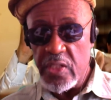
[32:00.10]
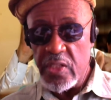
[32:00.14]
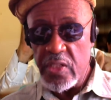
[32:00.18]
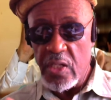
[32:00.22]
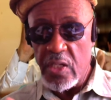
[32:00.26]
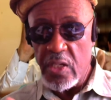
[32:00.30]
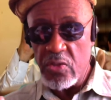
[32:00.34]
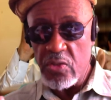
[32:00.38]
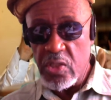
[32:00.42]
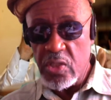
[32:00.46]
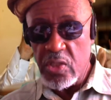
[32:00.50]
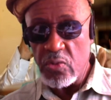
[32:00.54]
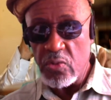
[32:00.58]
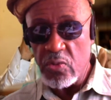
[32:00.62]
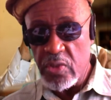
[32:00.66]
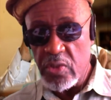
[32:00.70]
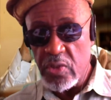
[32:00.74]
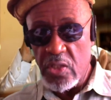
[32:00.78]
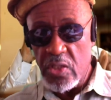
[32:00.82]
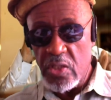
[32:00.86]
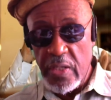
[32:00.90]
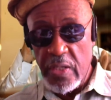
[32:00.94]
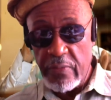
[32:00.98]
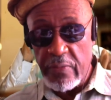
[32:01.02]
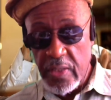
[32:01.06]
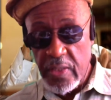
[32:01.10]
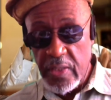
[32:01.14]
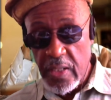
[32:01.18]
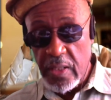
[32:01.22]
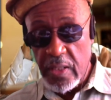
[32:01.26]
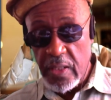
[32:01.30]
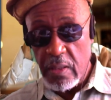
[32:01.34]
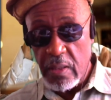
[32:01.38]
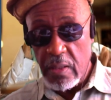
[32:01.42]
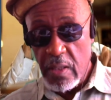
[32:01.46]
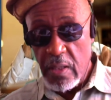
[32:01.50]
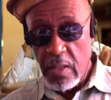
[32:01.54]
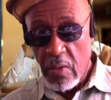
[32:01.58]
toe cells, everything,
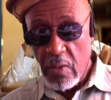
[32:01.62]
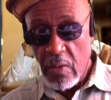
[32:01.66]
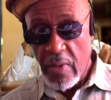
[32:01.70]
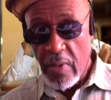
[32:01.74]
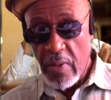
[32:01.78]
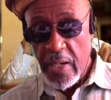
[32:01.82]
right?